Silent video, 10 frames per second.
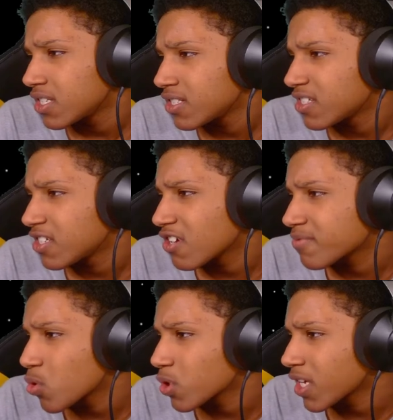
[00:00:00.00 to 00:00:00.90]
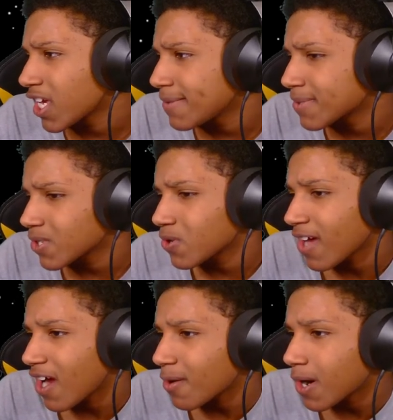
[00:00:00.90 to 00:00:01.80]
There's more games? Okay,
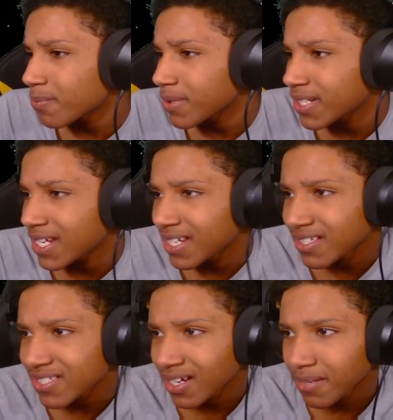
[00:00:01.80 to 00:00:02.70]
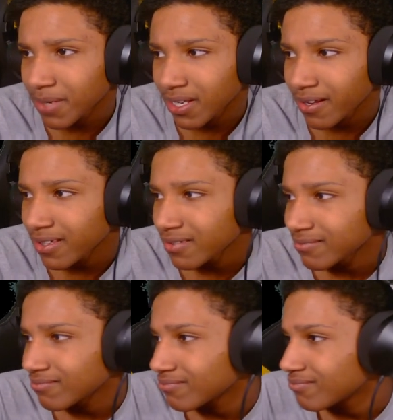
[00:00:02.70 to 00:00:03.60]
I'll play that next time, my guy.
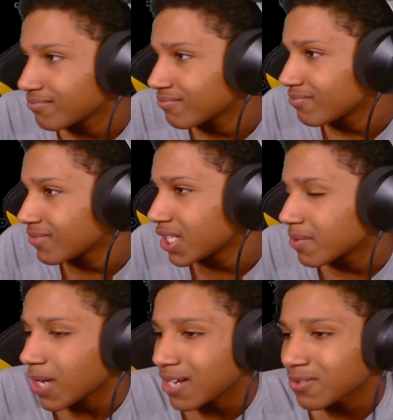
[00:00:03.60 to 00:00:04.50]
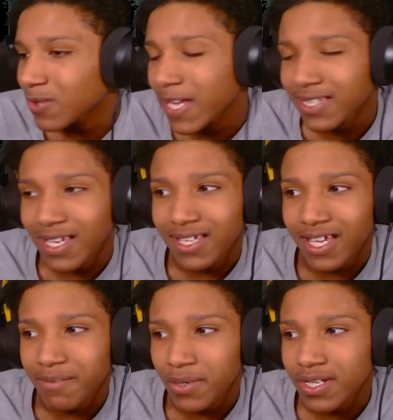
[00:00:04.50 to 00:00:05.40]
Bro, I don't like that
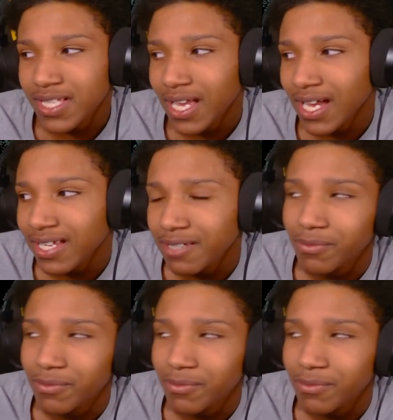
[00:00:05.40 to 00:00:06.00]
game, bro, because like, I kept